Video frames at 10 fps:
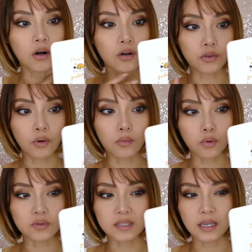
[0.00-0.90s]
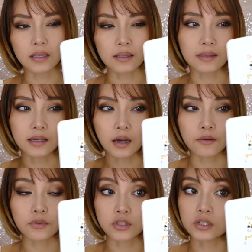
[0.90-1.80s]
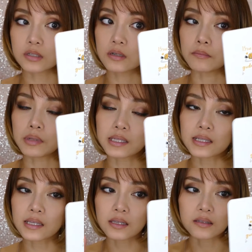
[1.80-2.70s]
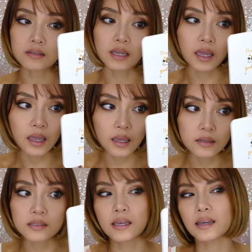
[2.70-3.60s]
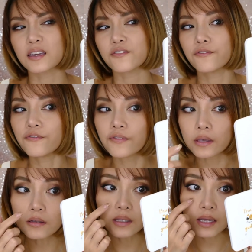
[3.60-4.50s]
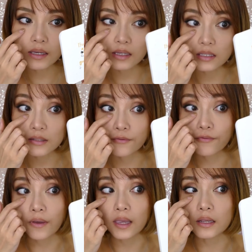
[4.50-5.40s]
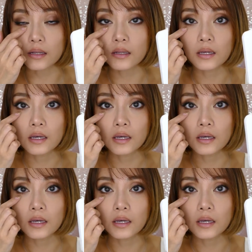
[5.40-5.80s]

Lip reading: Although I won't say that the coverage is completely intact, I feel like it's faded